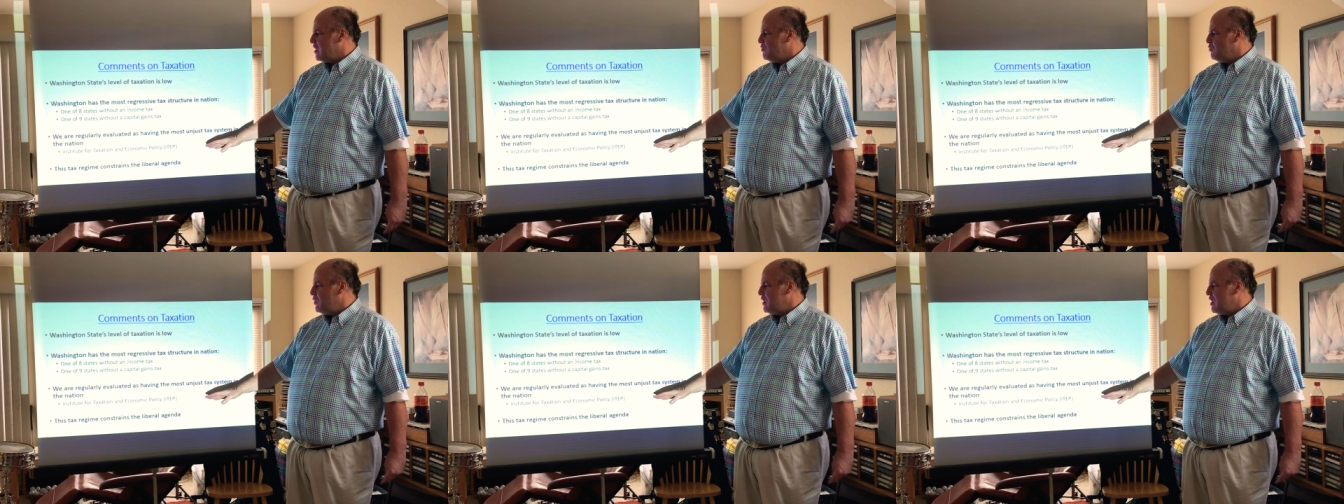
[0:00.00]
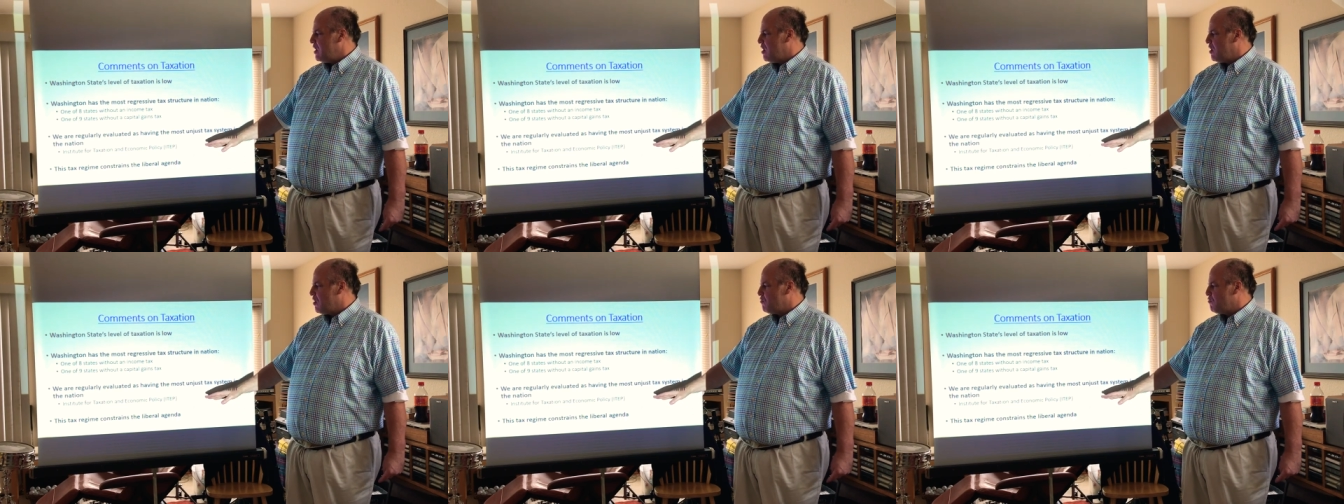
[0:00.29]

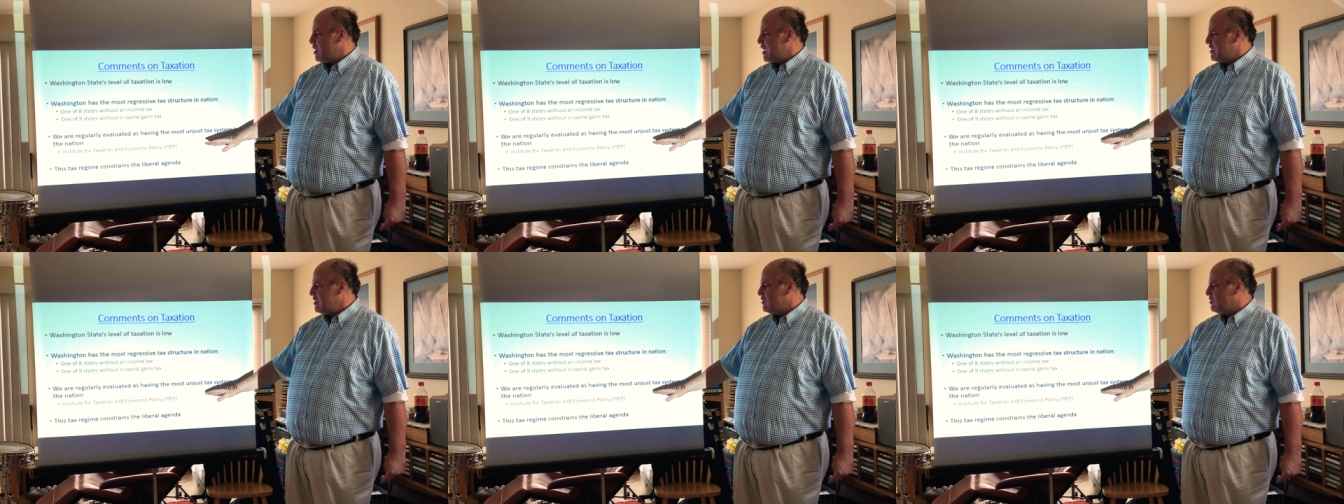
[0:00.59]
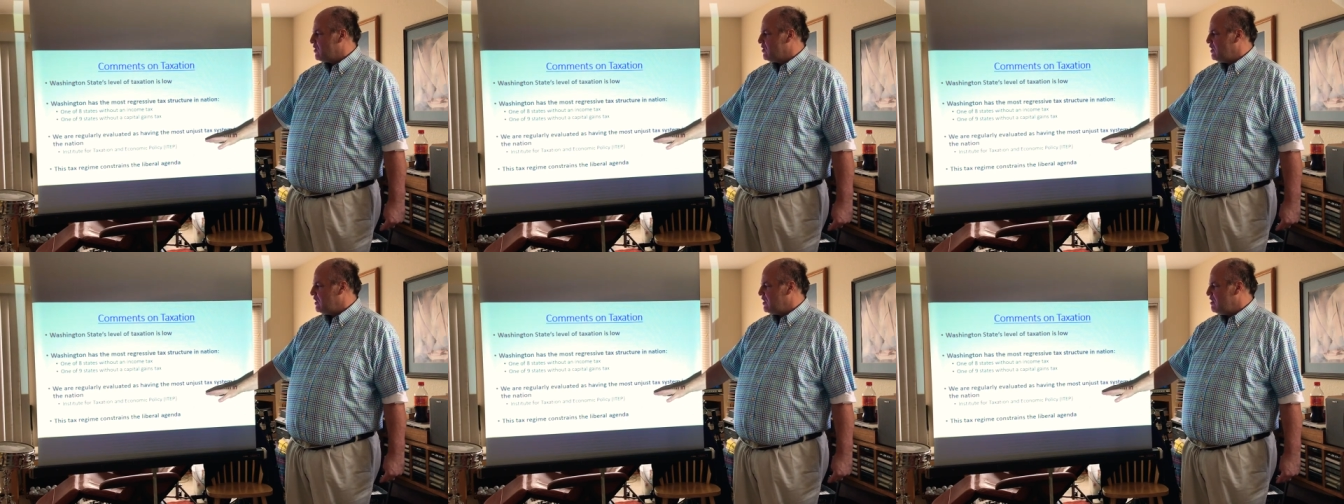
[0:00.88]
We are
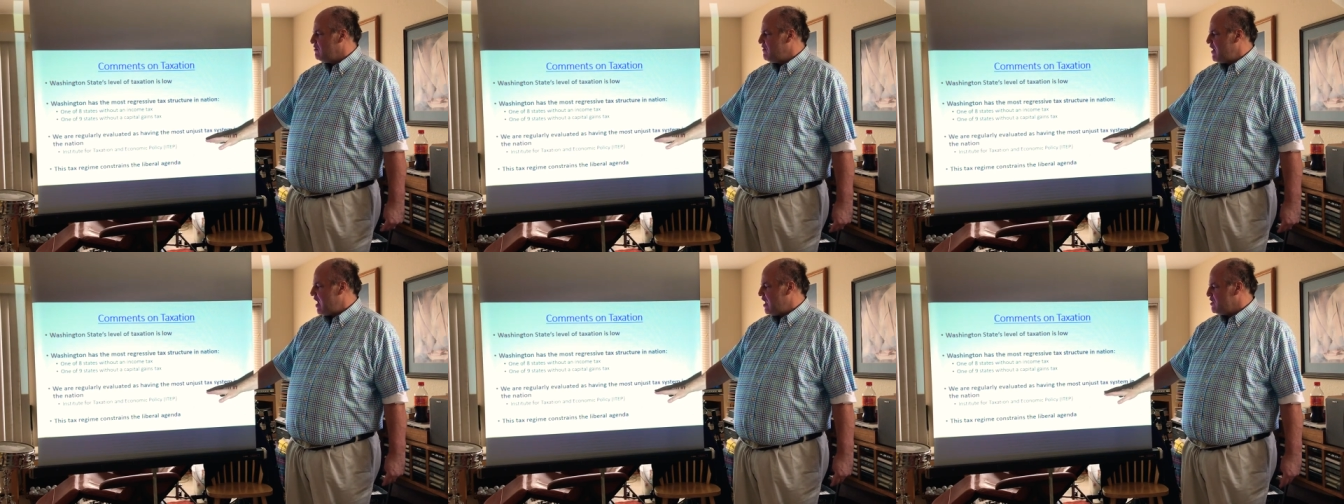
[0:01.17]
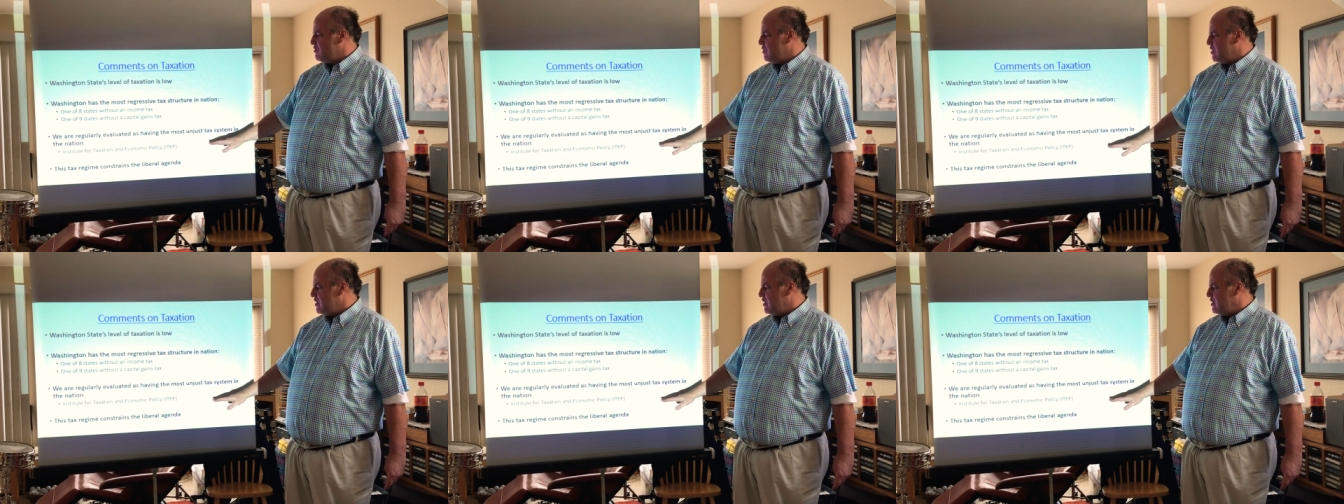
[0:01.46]
regularly
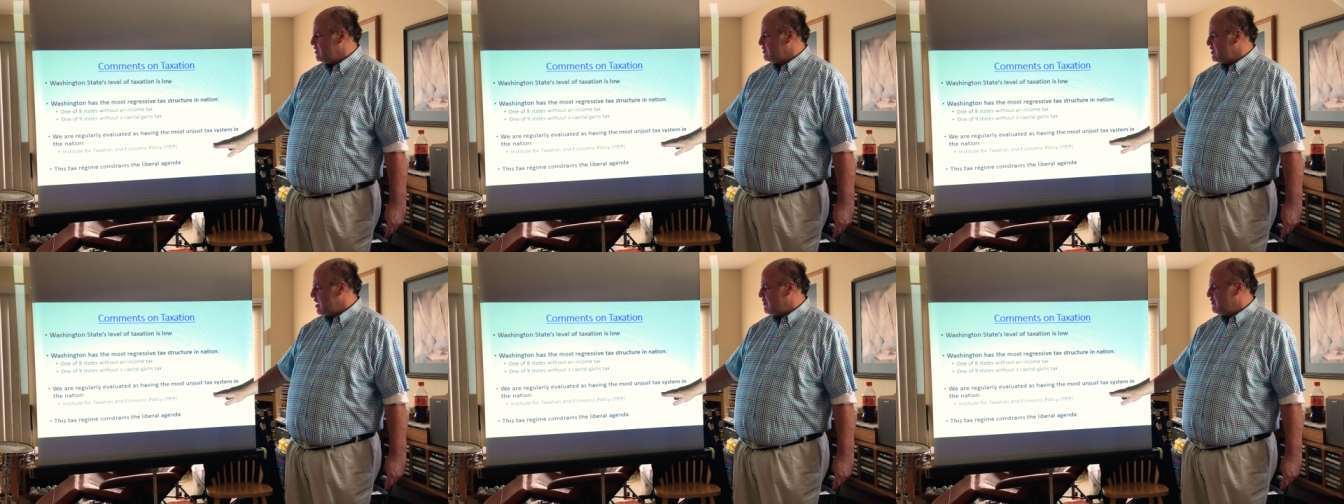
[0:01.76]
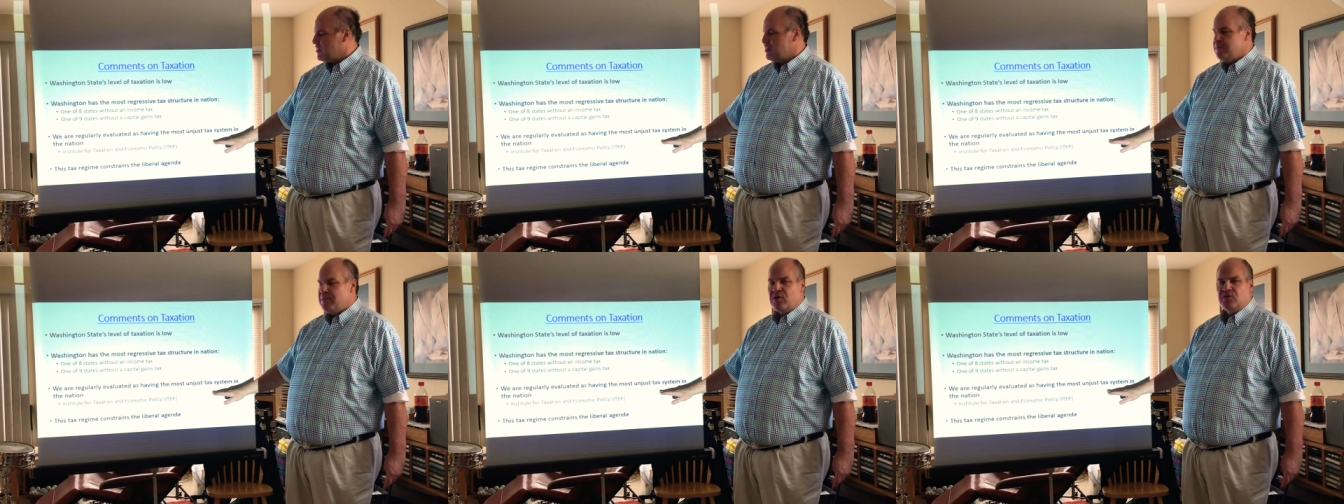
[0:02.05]
evaluated as
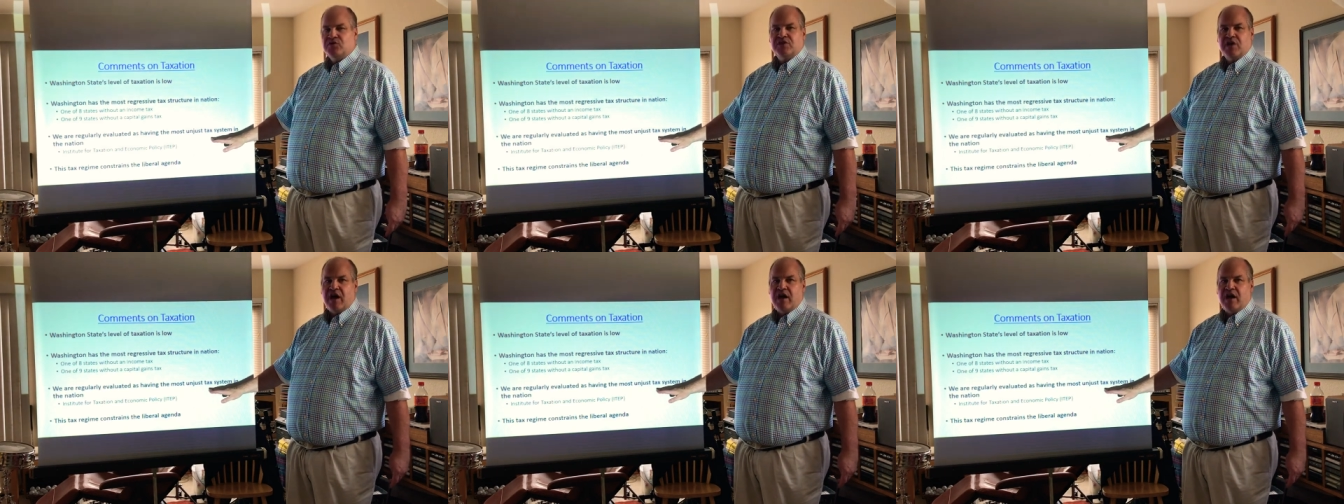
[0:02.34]
having the most